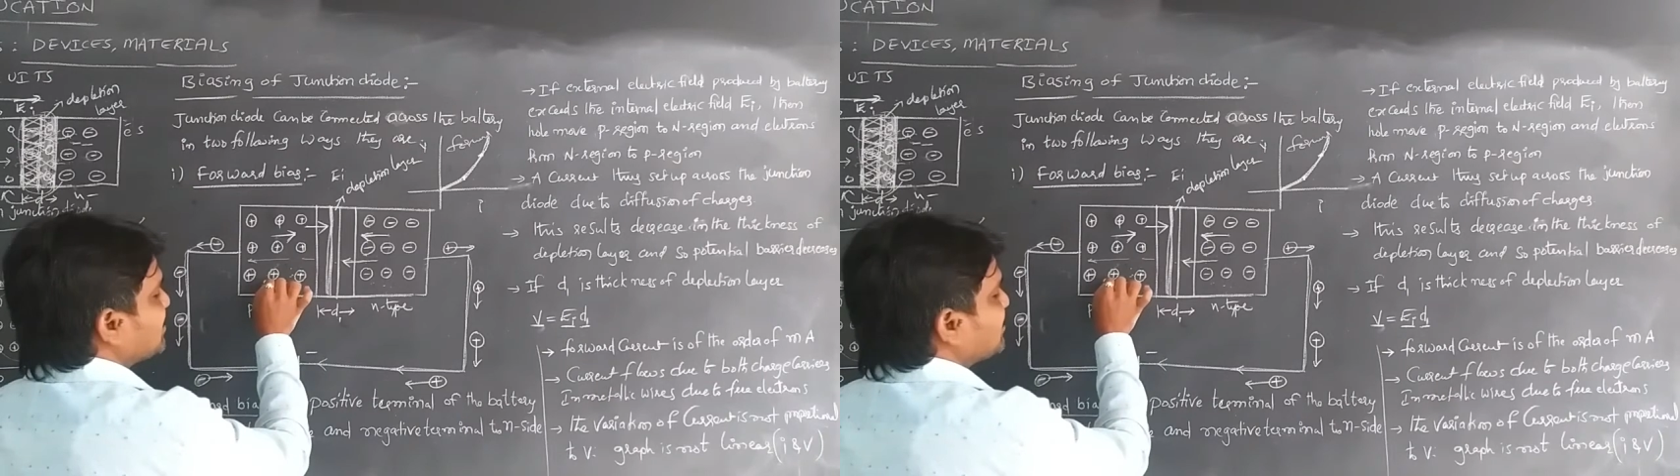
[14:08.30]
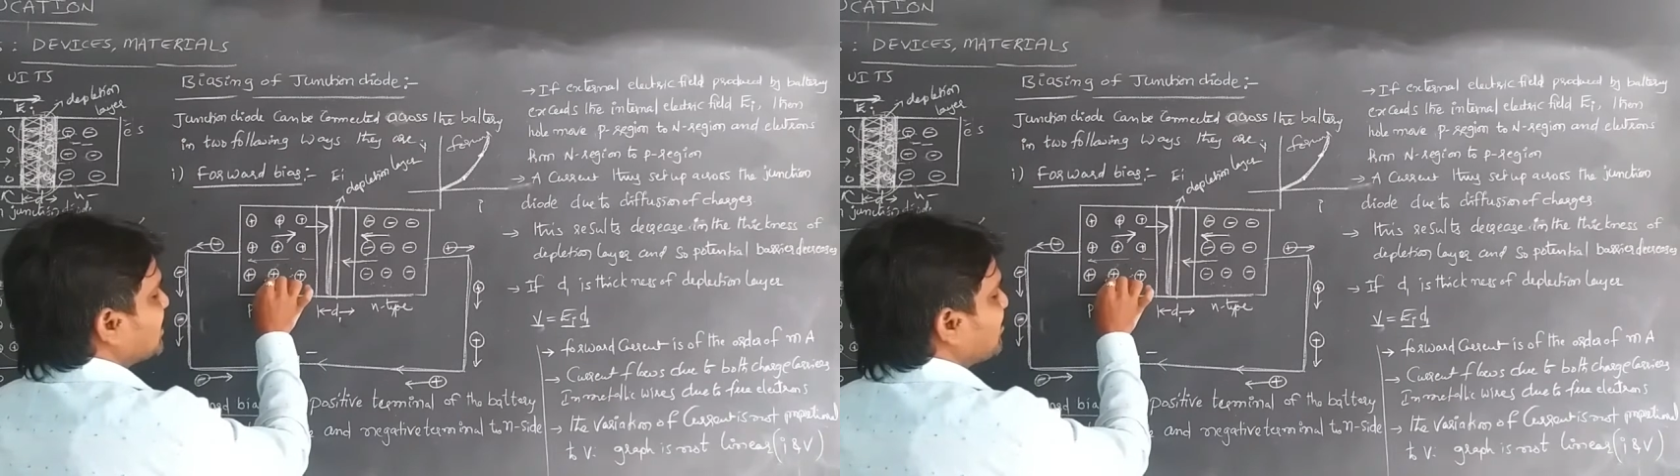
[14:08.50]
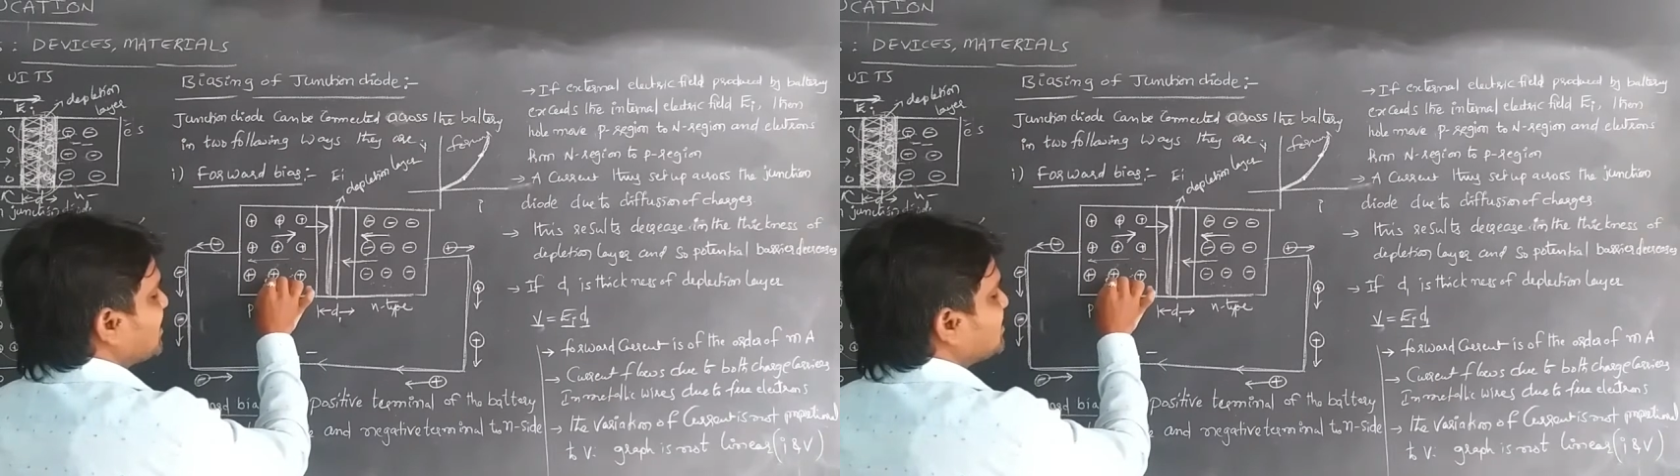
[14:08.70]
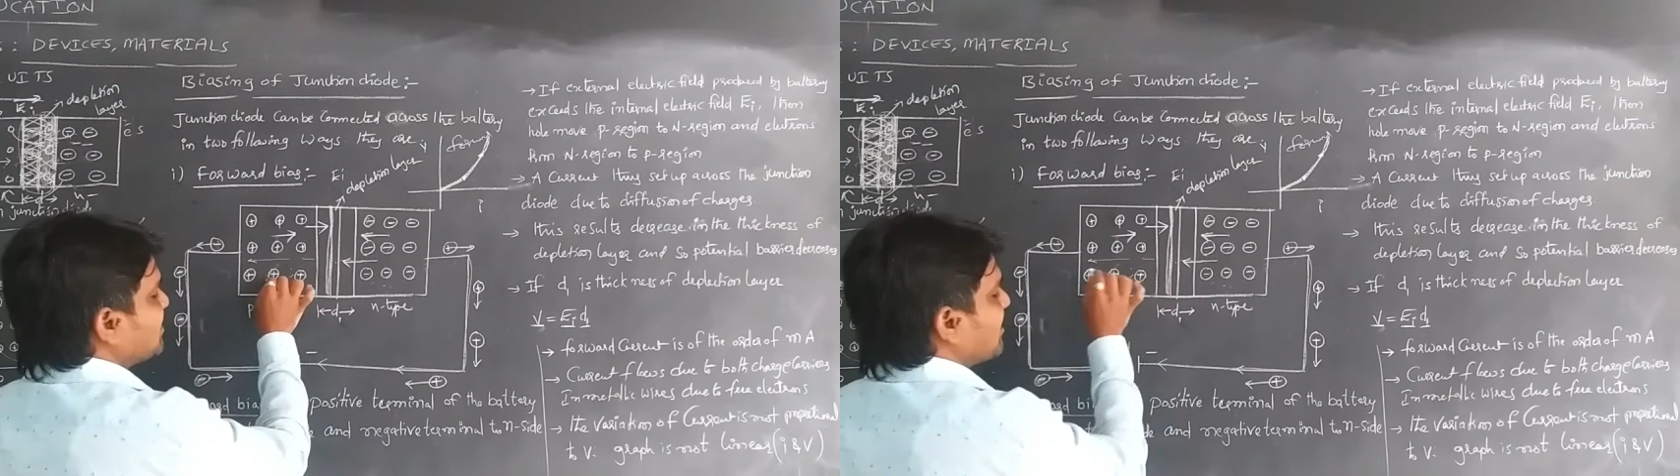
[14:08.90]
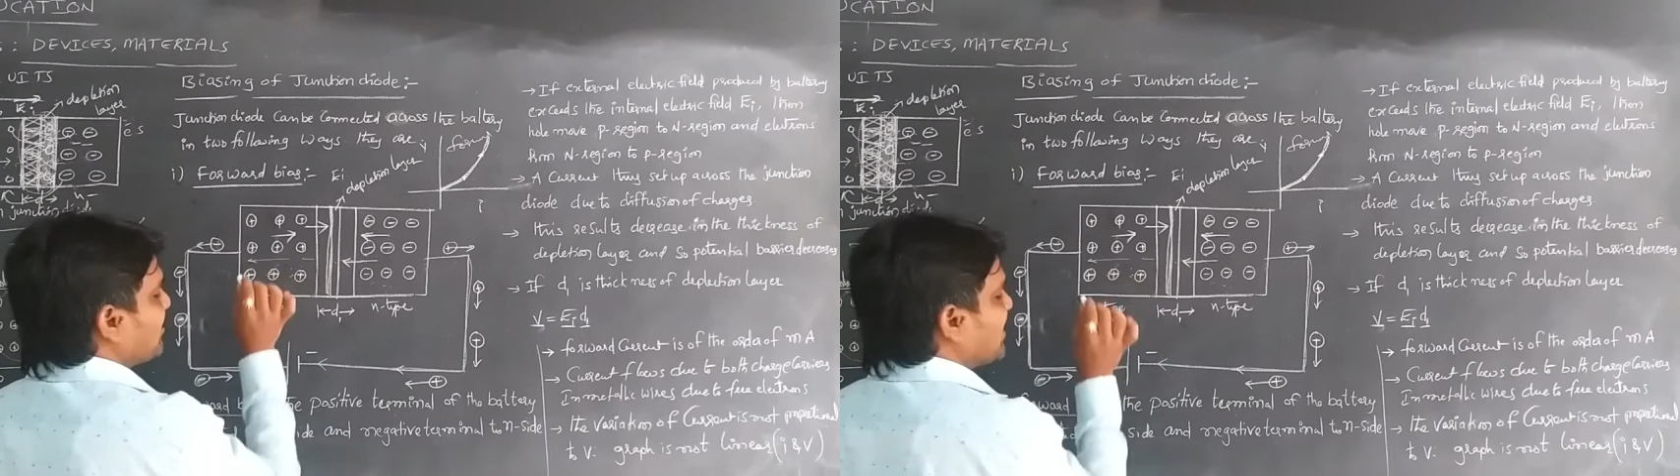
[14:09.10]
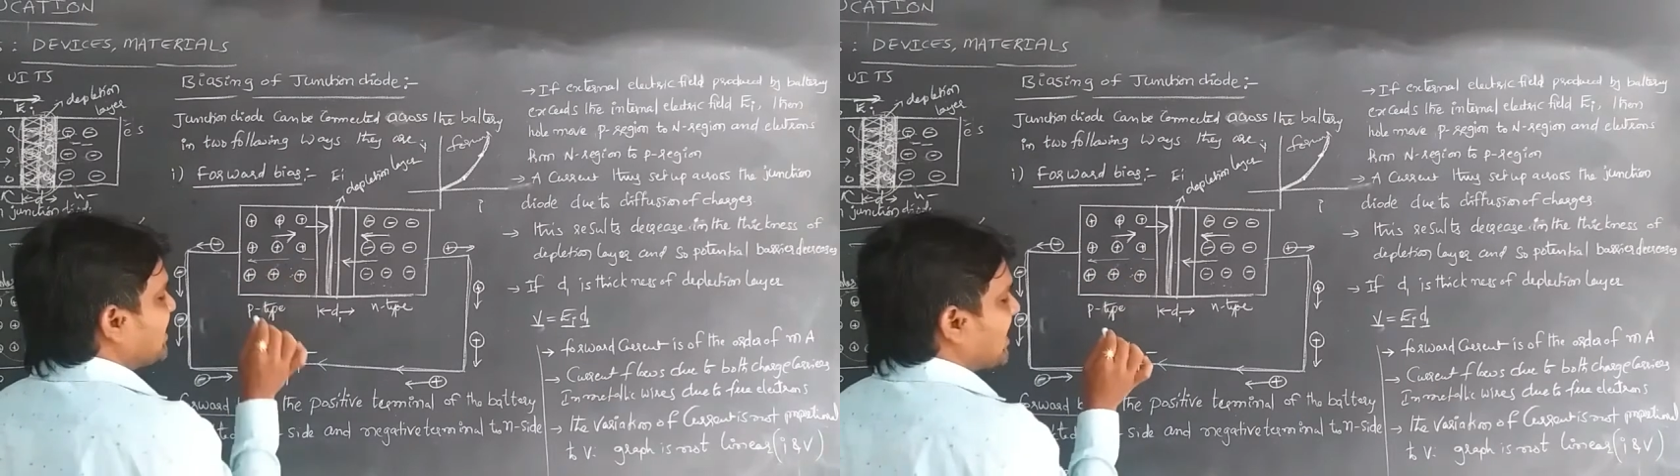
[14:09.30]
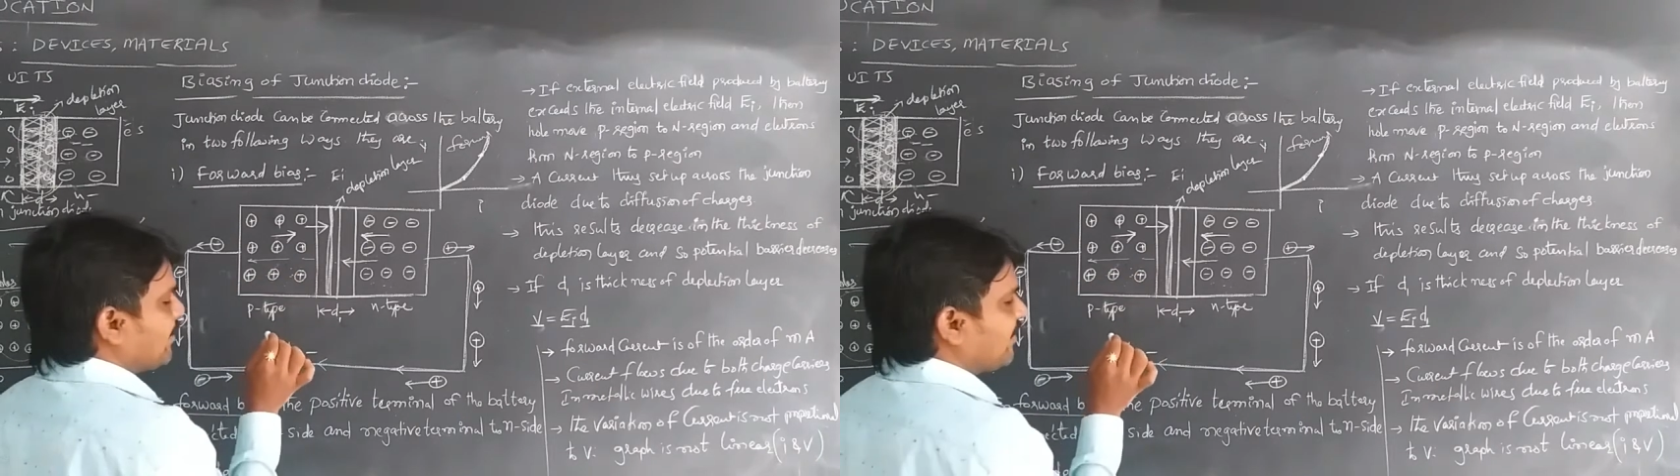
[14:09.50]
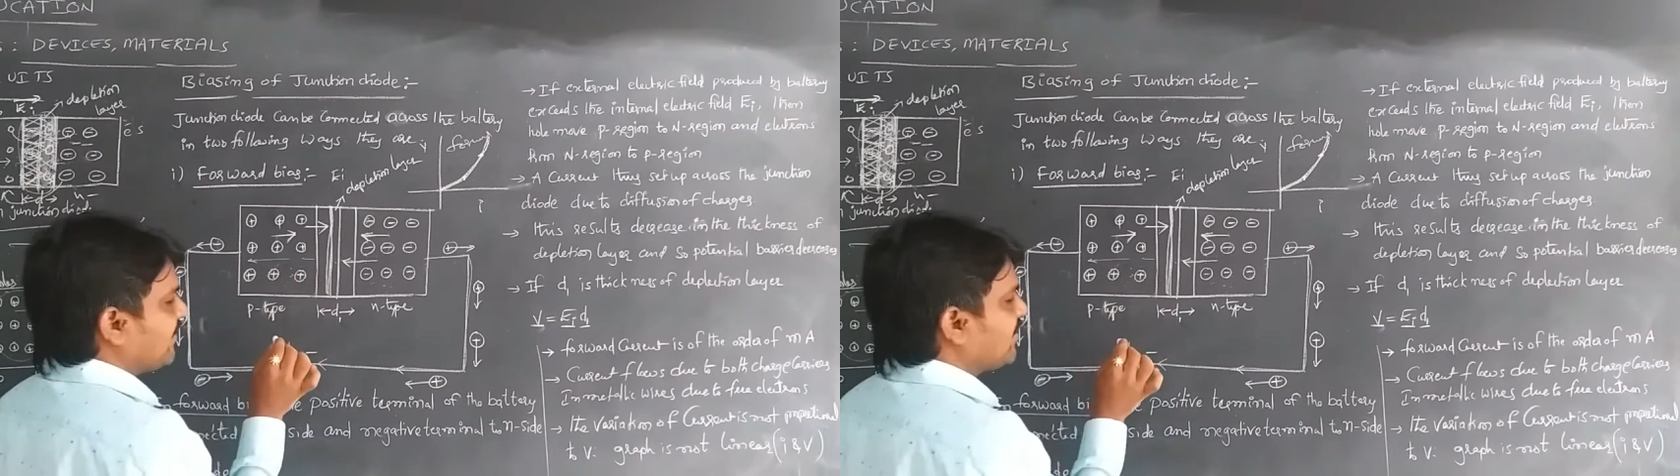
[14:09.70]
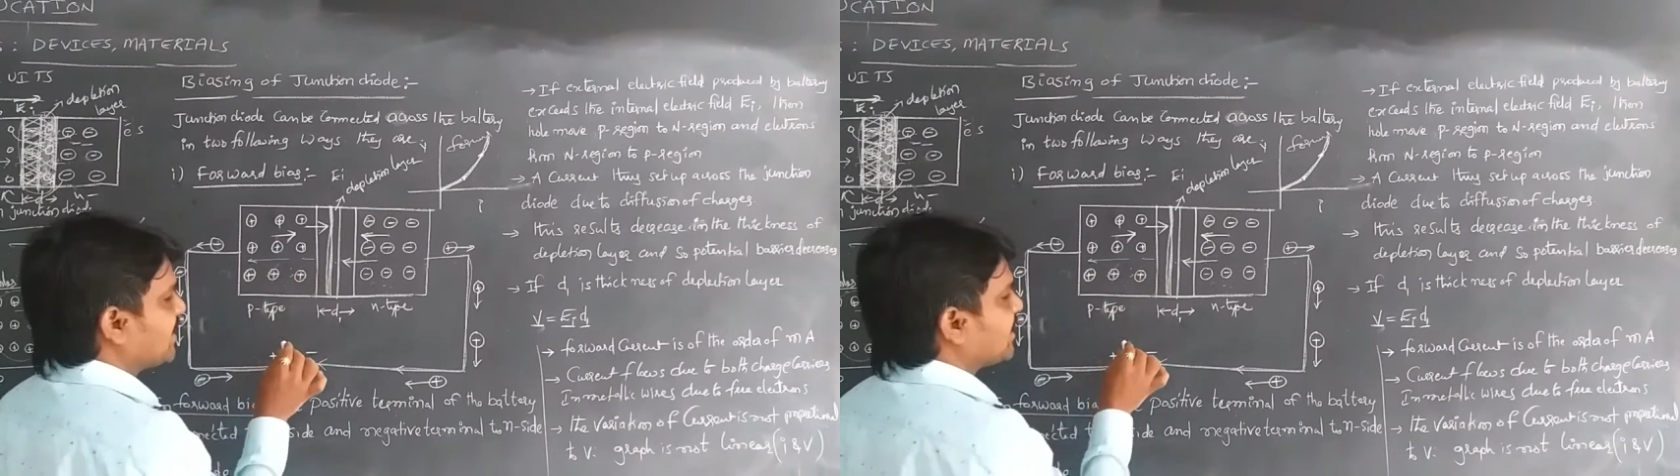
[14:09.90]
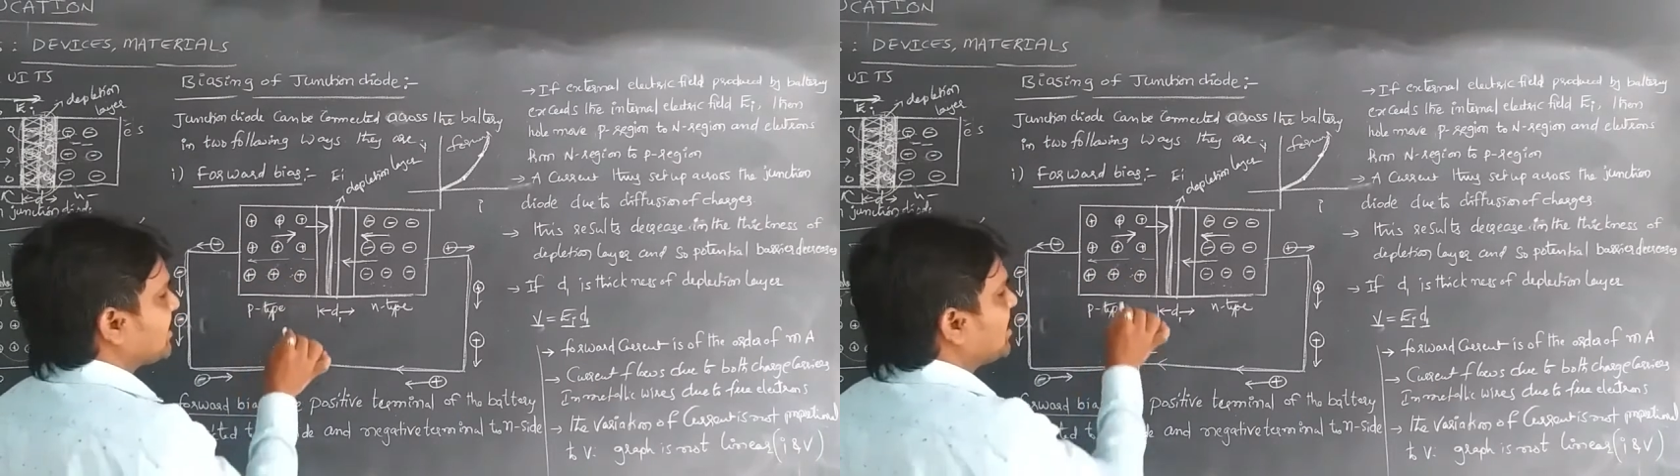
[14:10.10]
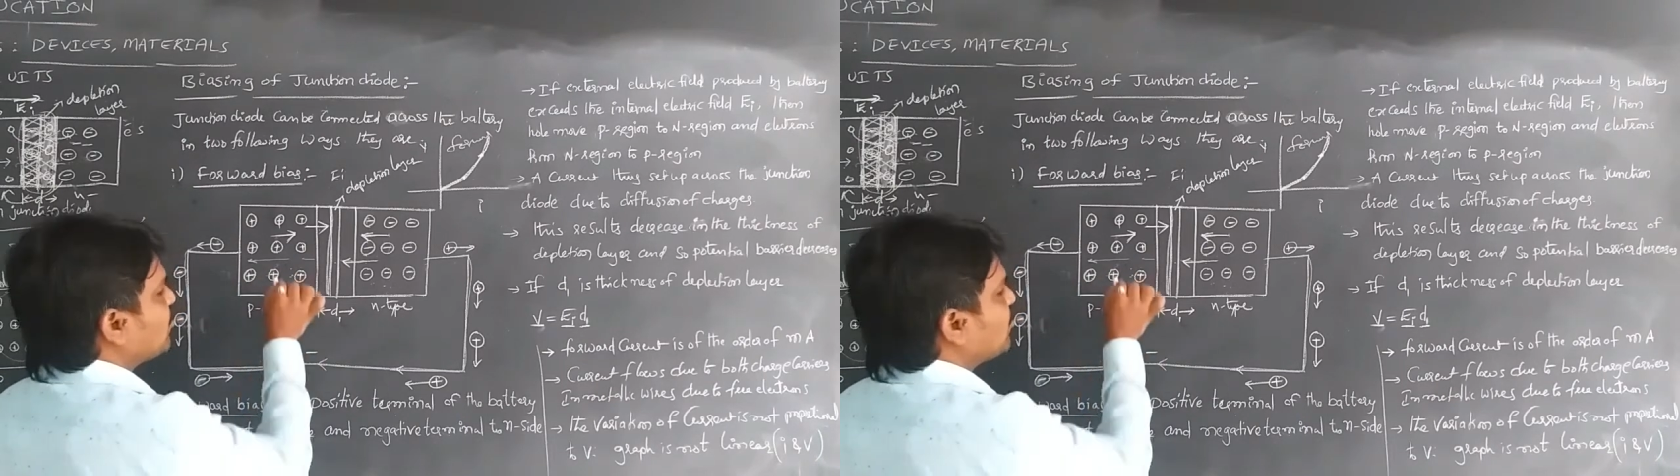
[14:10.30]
which are placed in the P type of a material